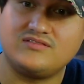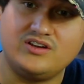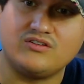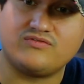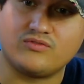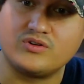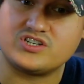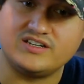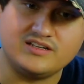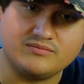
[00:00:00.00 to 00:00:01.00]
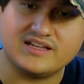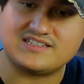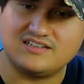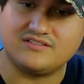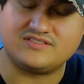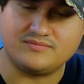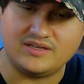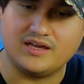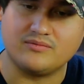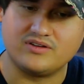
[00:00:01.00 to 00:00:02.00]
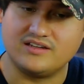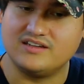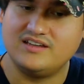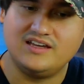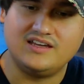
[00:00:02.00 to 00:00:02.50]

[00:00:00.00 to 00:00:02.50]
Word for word: you know, fortunate and blessed enough to be able to